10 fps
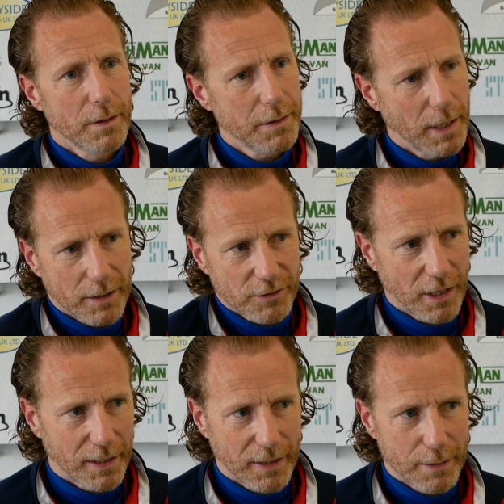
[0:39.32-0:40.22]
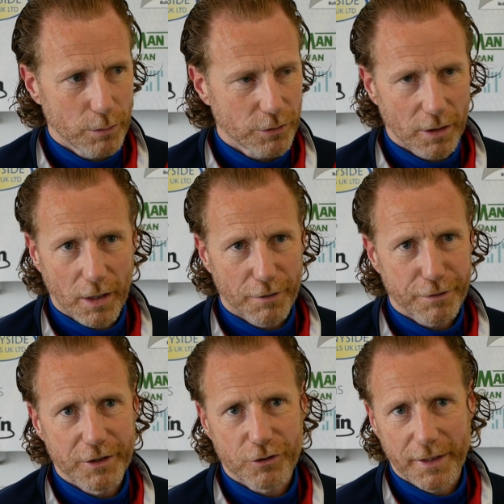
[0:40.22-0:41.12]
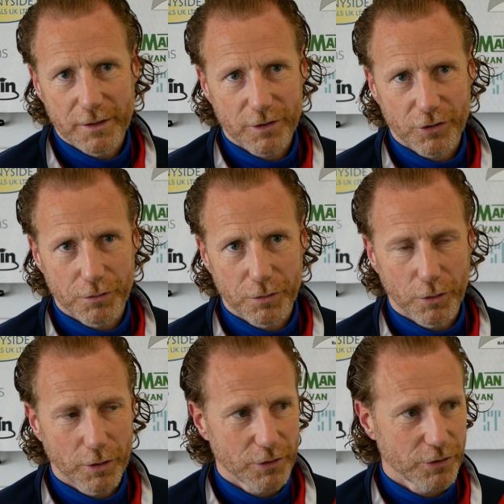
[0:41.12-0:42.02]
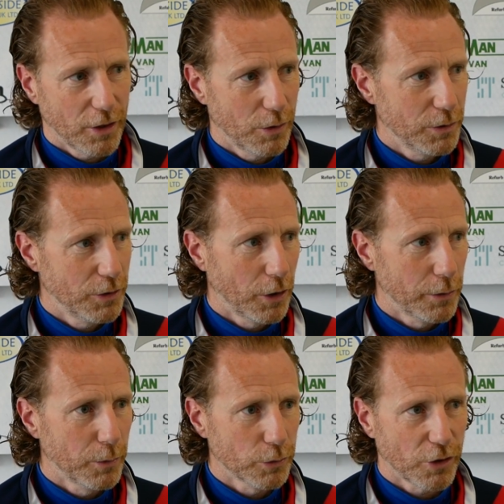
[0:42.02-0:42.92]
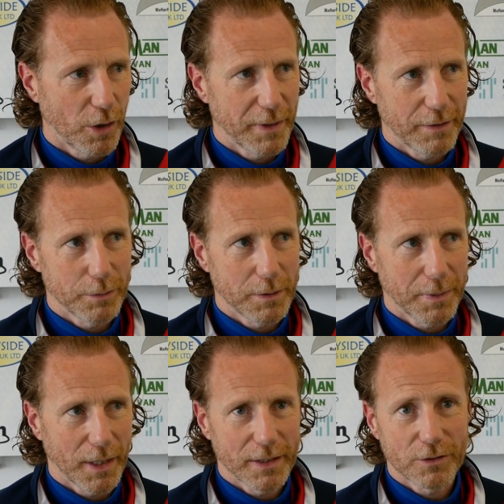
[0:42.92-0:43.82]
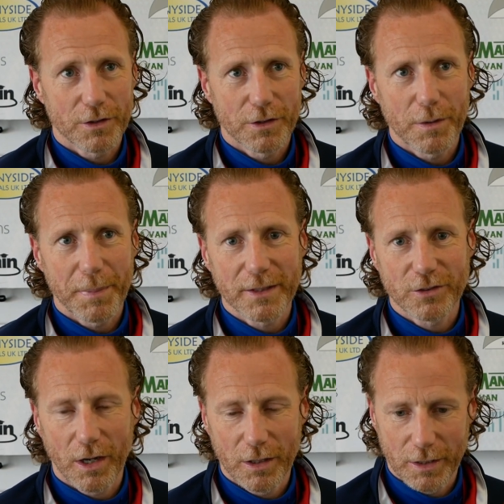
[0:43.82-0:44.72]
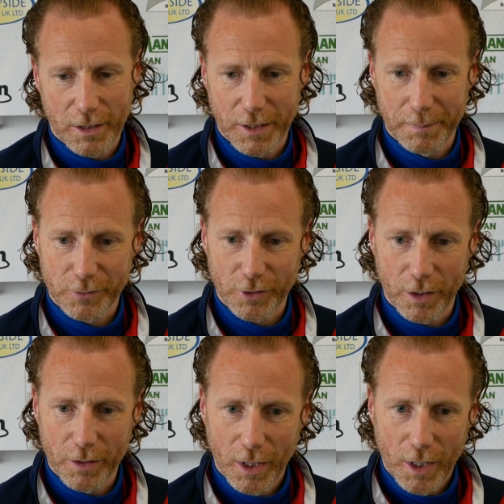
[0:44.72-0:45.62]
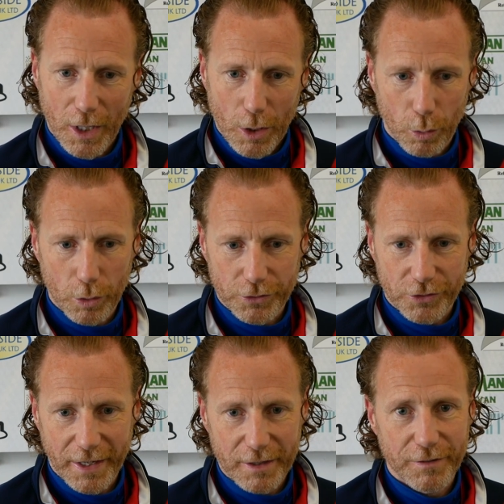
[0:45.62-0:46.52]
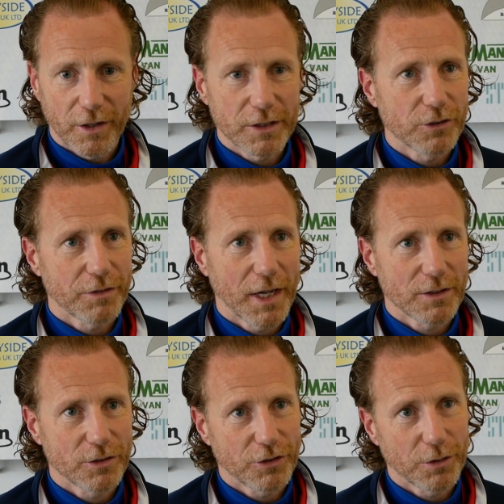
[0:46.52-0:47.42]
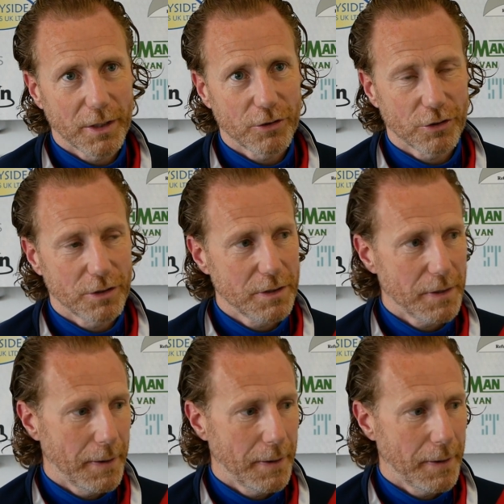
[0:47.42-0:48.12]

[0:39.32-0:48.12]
Yeah, Saturday was a free training session for us, so you know, the more time we have with the players, the better. So we'll look to take advantage of that situation.